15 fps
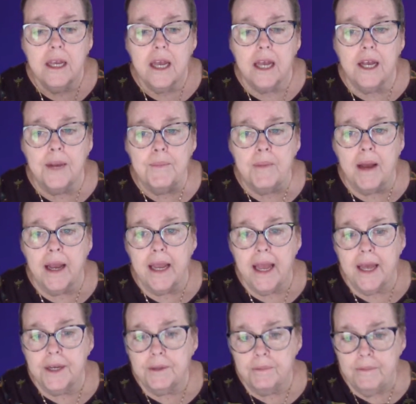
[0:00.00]
I
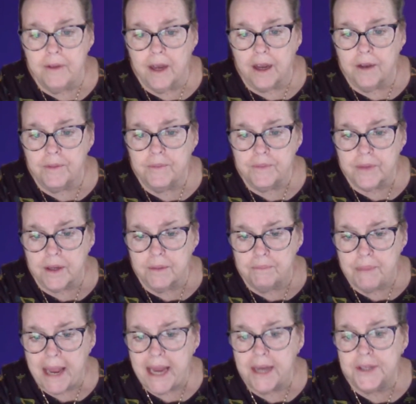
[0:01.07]
had a
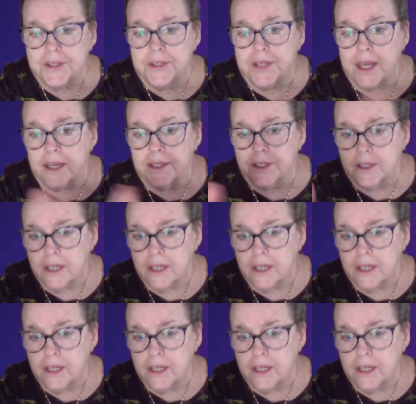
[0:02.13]
pace that